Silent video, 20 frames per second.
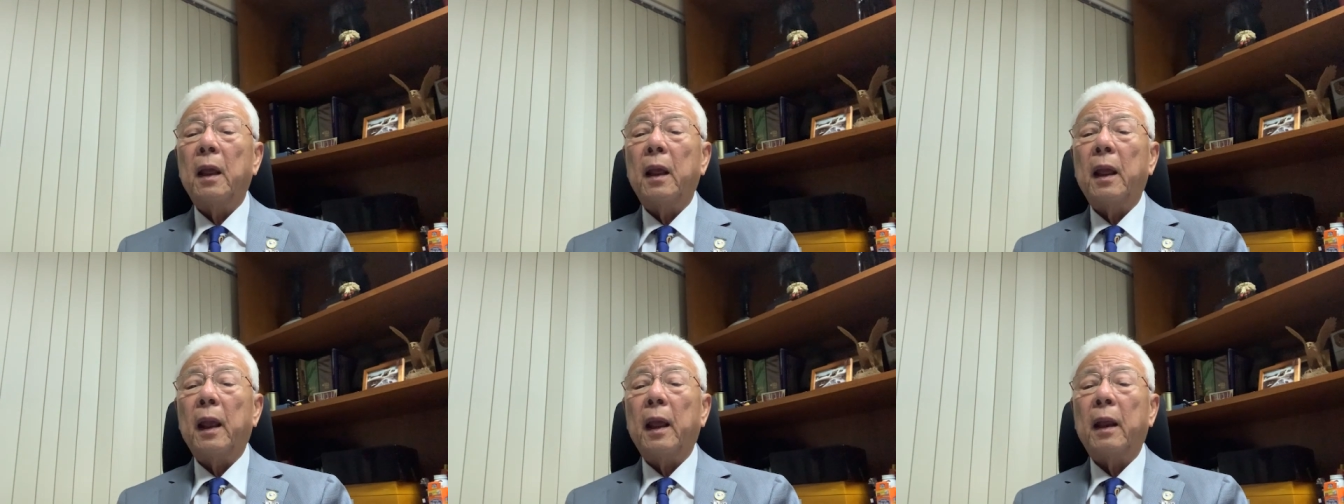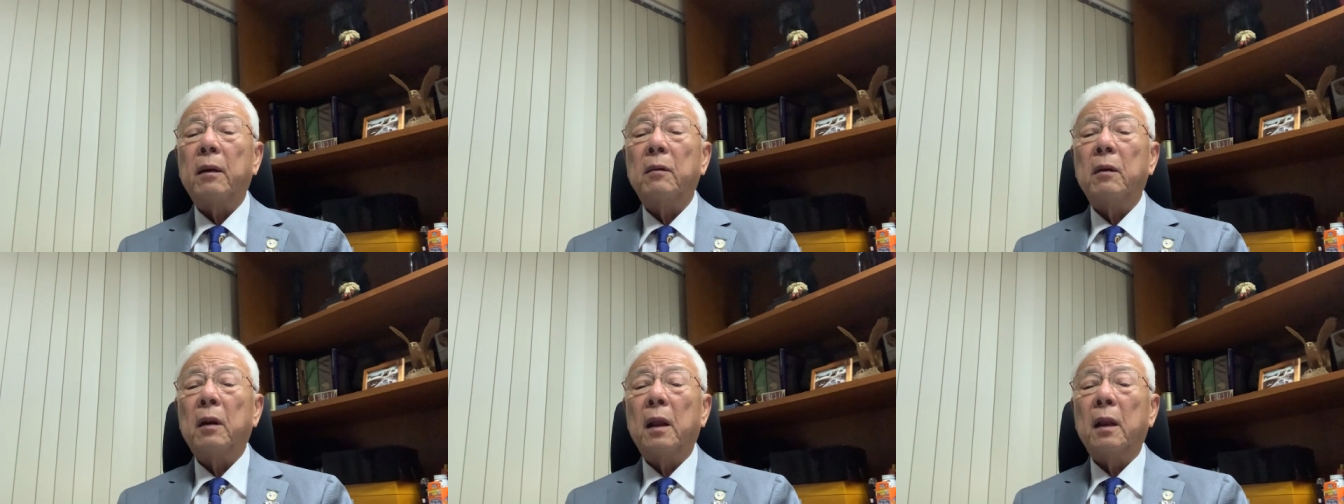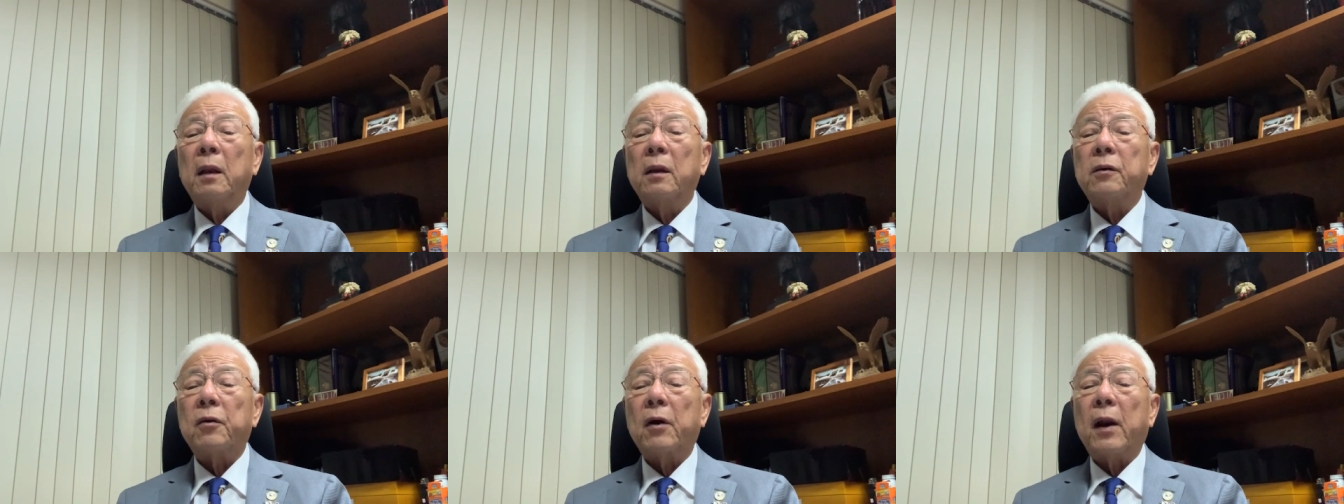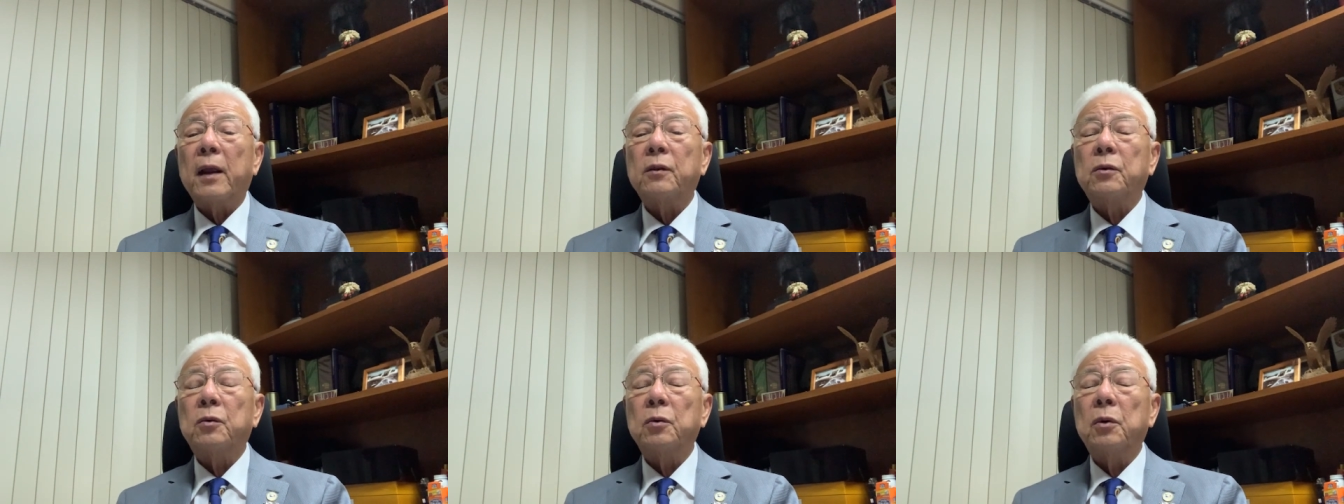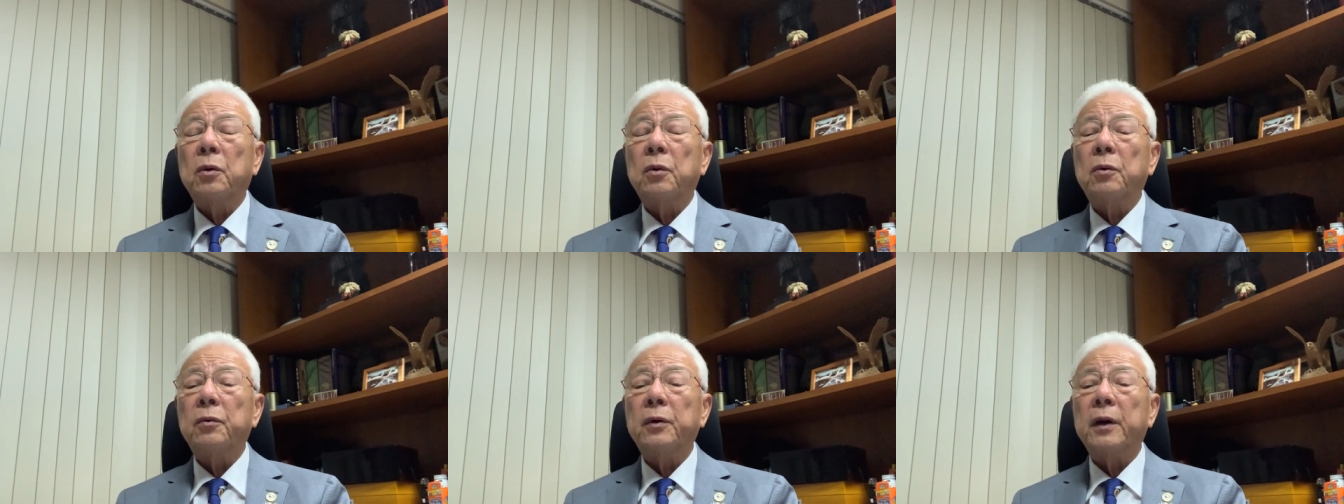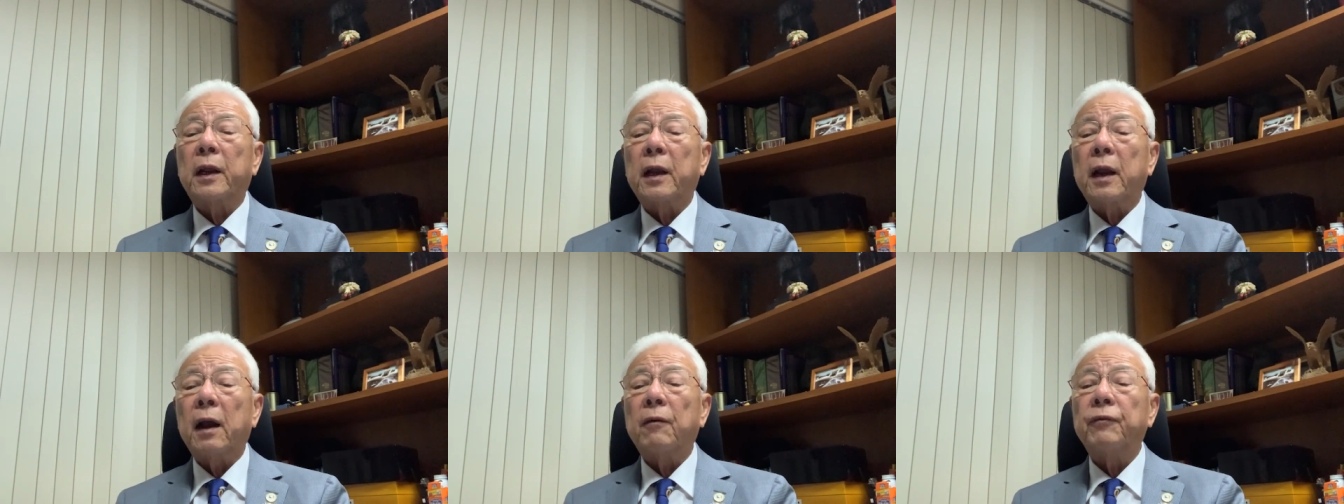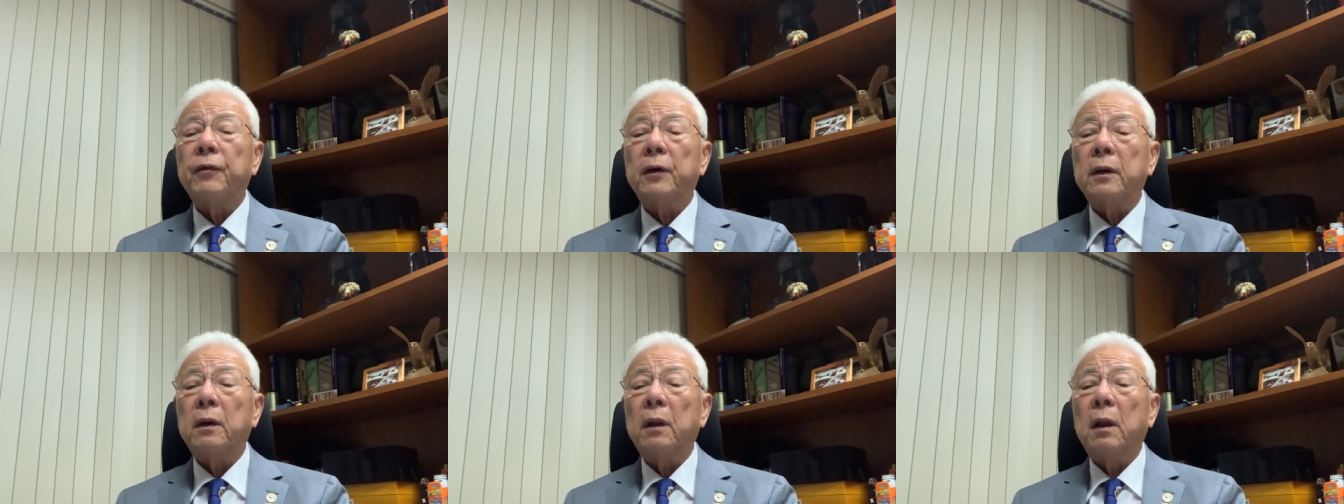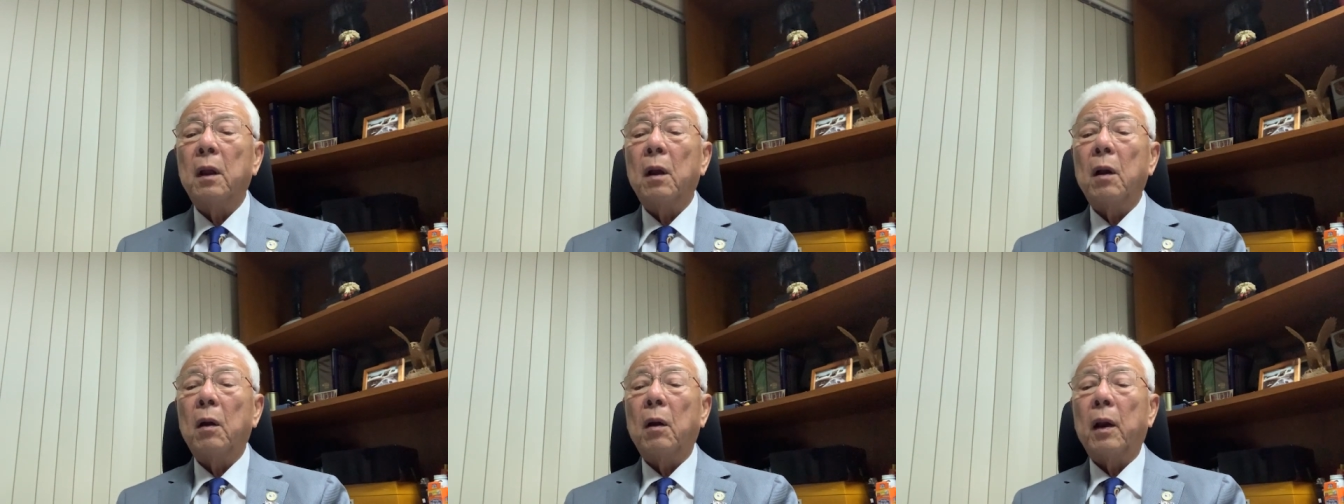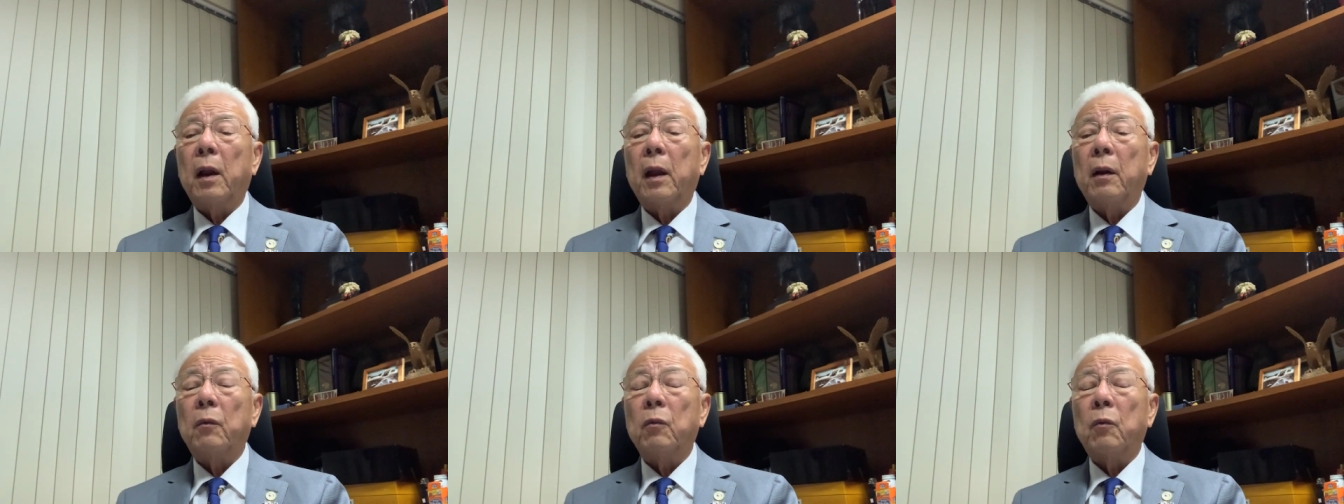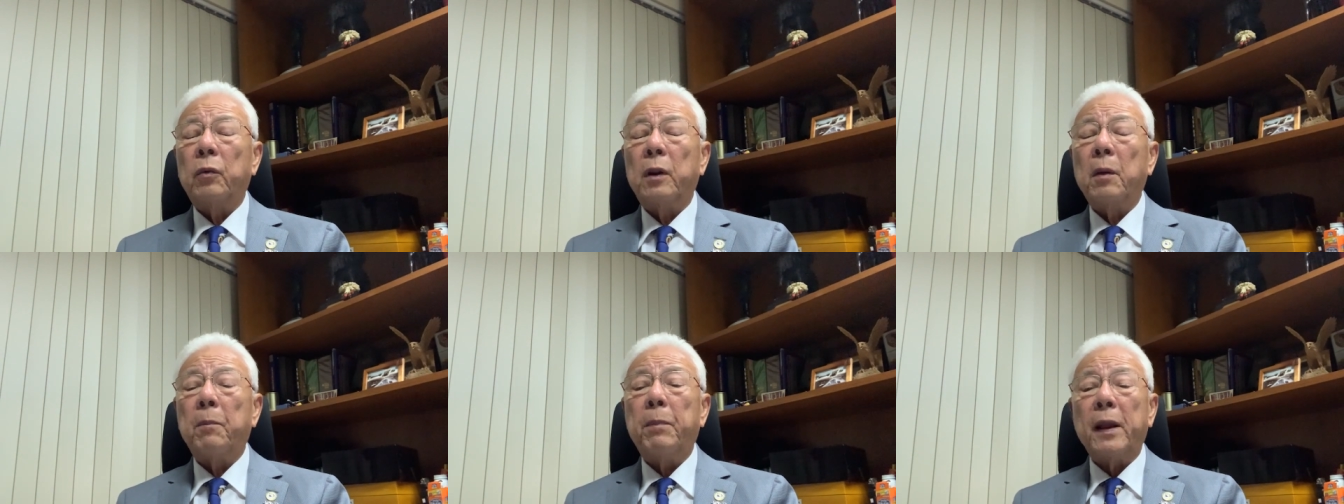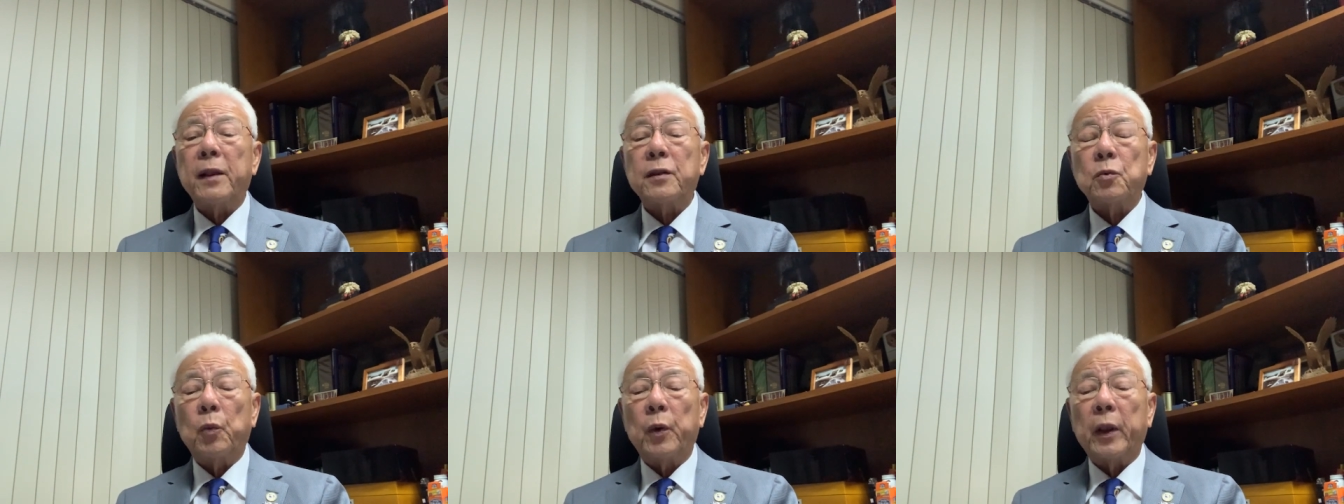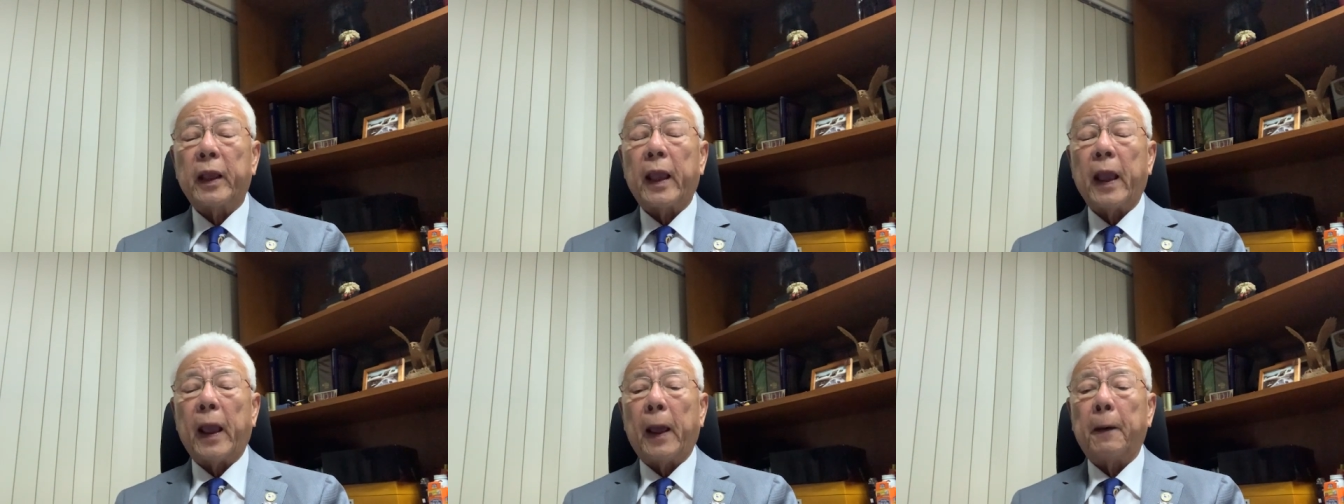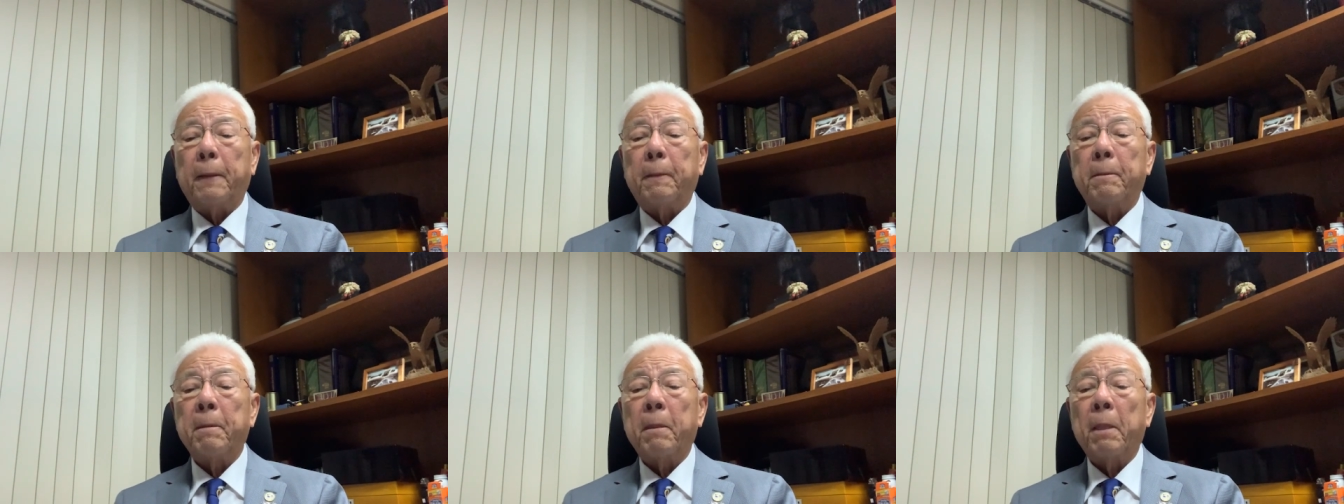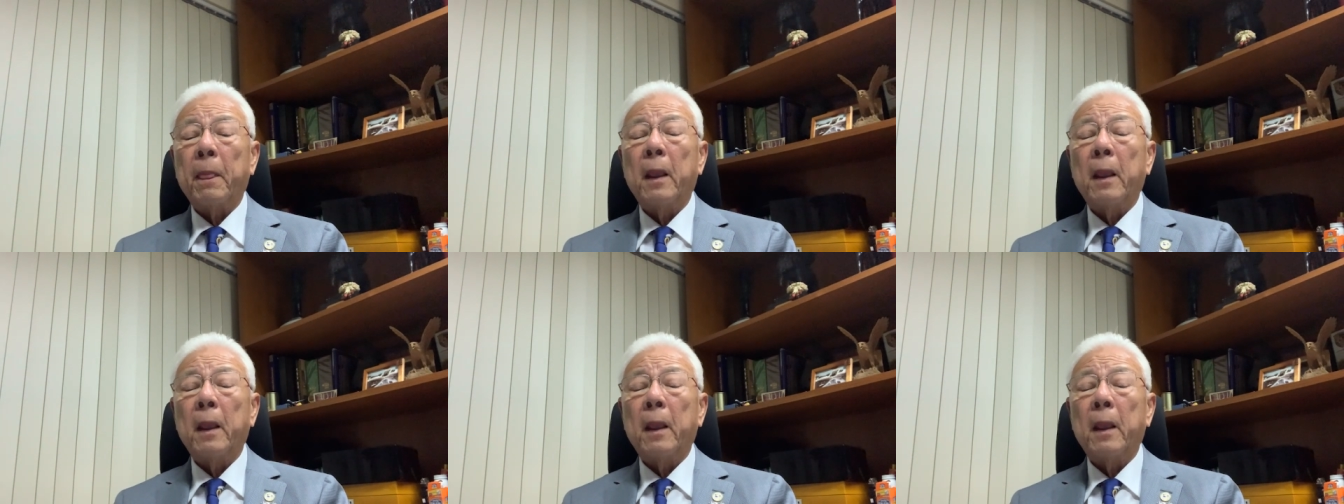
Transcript: and try to recover and the best we can.